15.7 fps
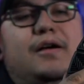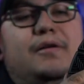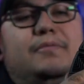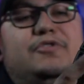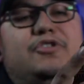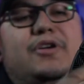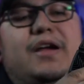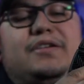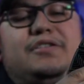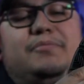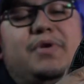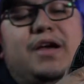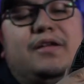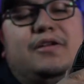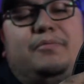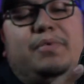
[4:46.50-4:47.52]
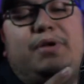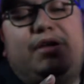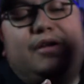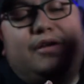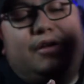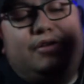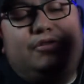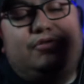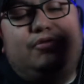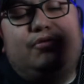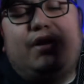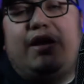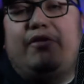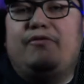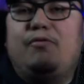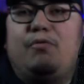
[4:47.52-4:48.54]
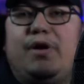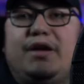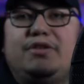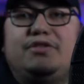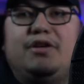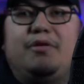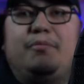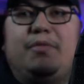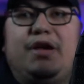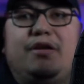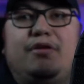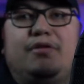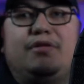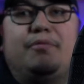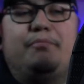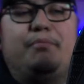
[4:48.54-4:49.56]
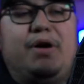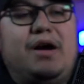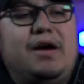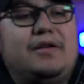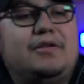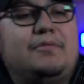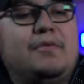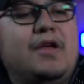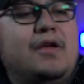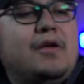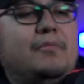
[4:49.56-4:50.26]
traction pad up here, and you do have a white Jumpman on the bottom.